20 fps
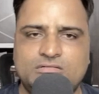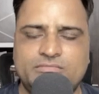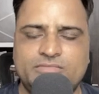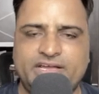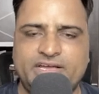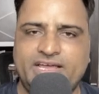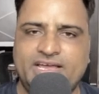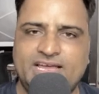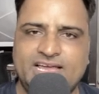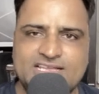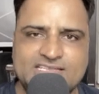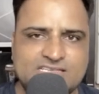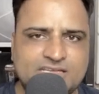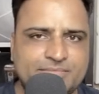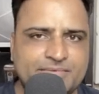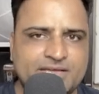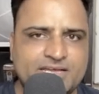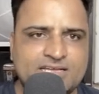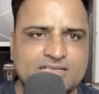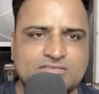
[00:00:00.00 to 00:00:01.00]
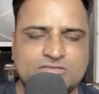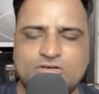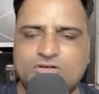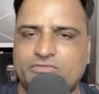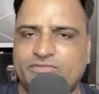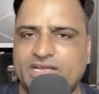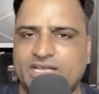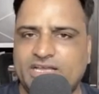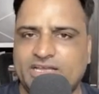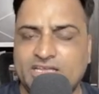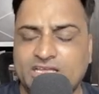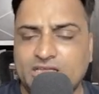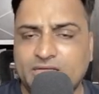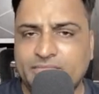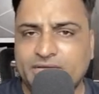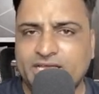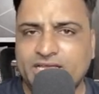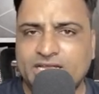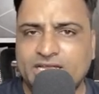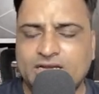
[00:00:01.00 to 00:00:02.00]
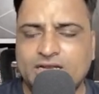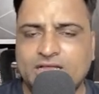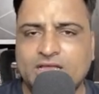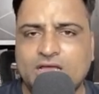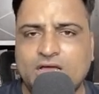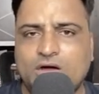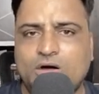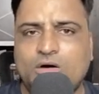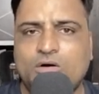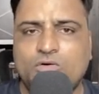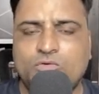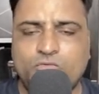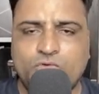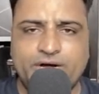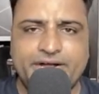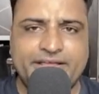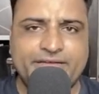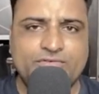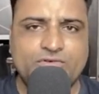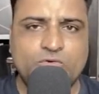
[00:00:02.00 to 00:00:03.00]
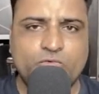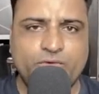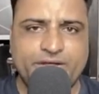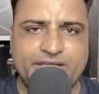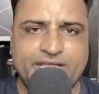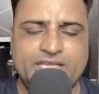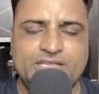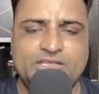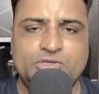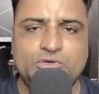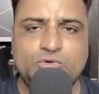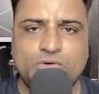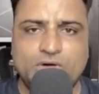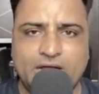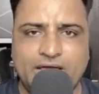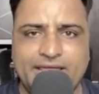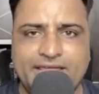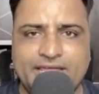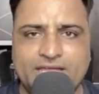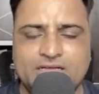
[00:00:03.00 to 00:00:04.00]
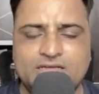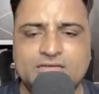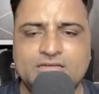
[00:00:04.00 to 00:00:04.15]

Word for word: via SMS or via email or whatever way you like.